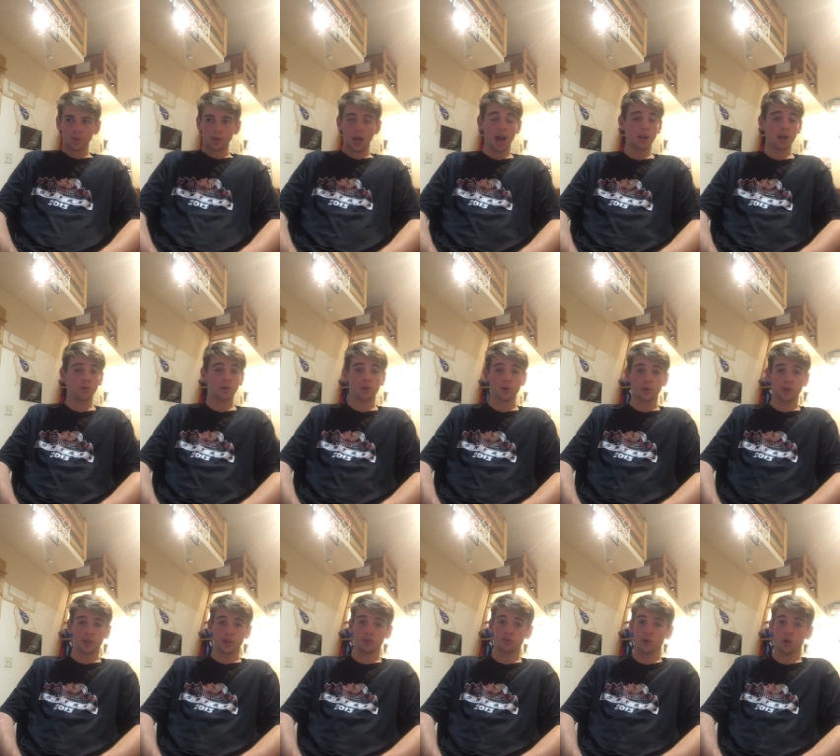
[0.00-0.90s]
I don't know,
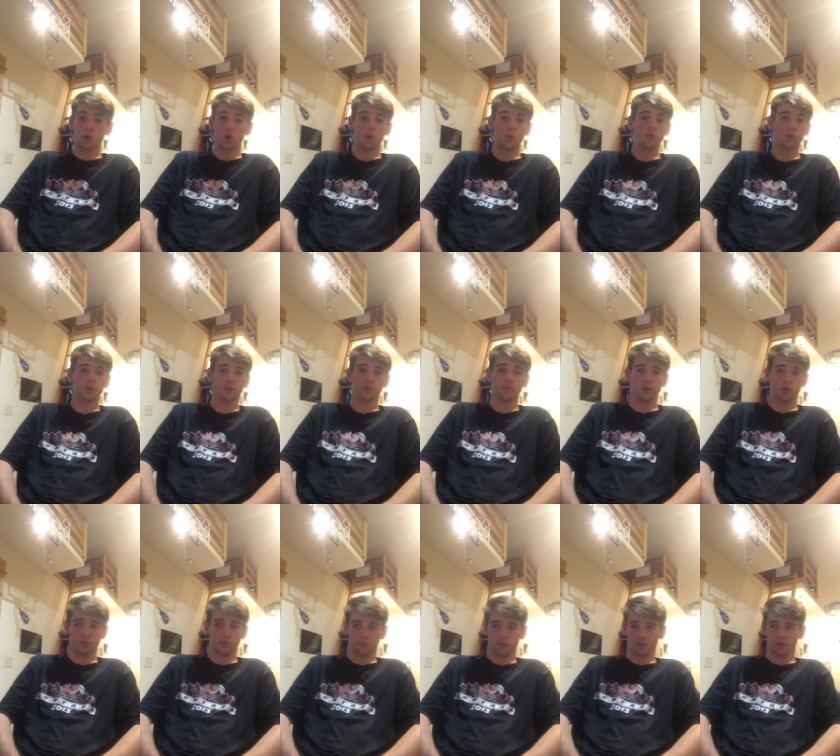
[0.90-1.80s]
things are over
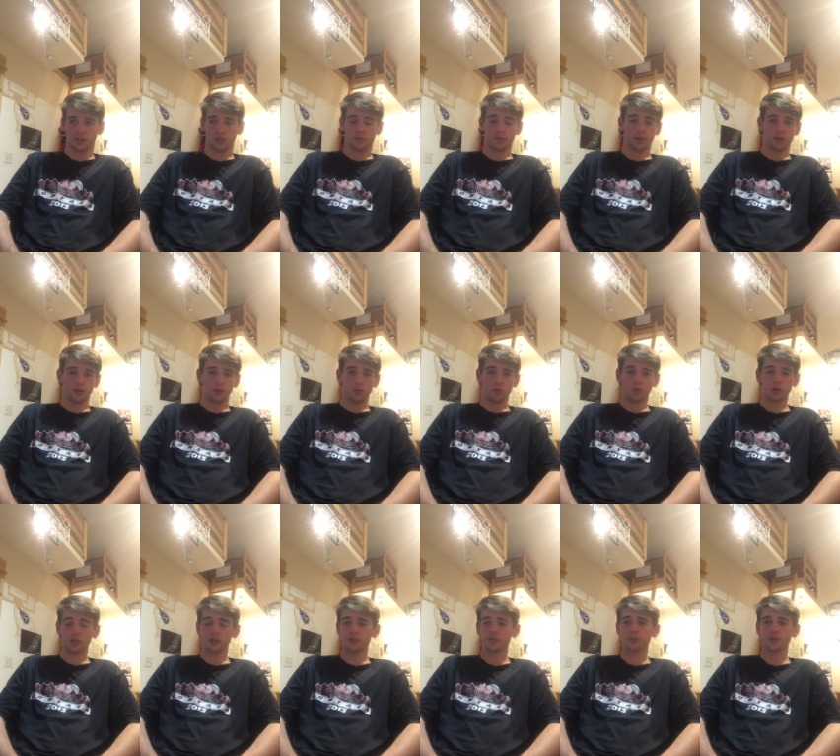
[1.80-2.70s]
for him or something.
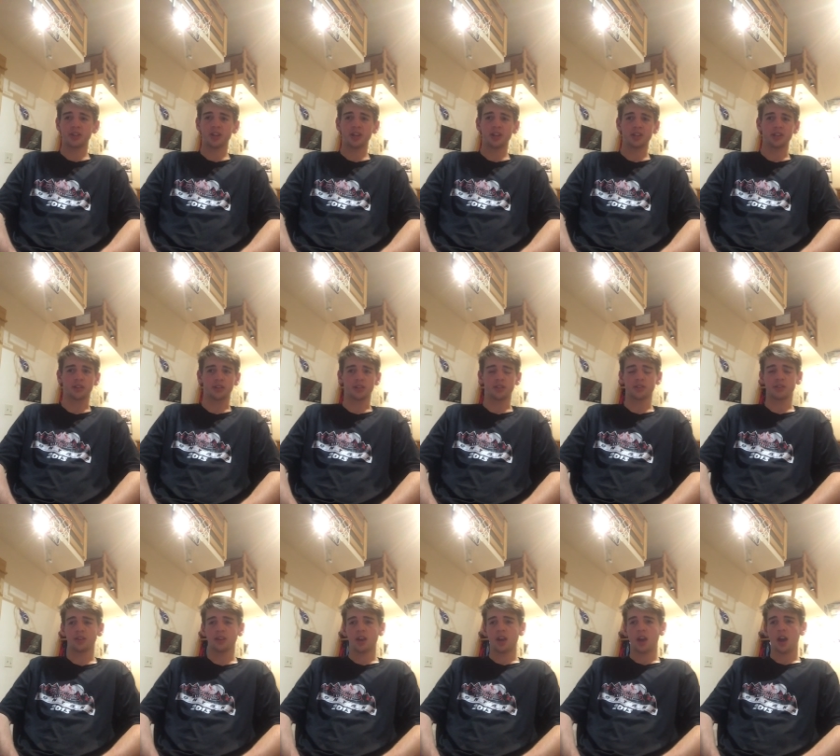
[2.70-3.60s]
Which is ridiculous.